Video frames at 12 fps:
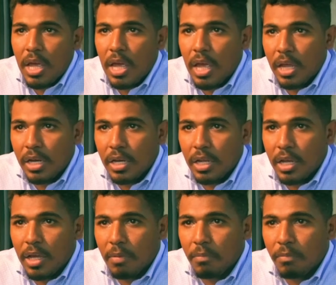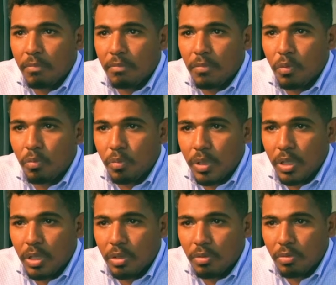and um,
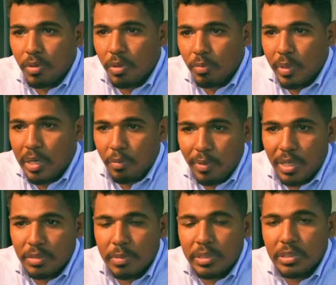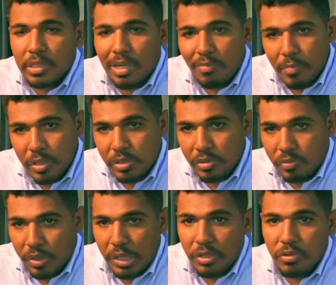we we are aware as much as the government is
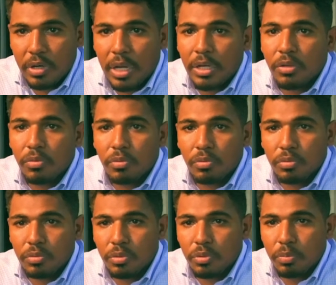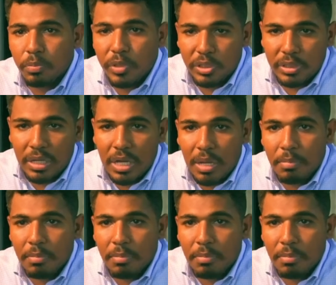really trying to to bridge the gap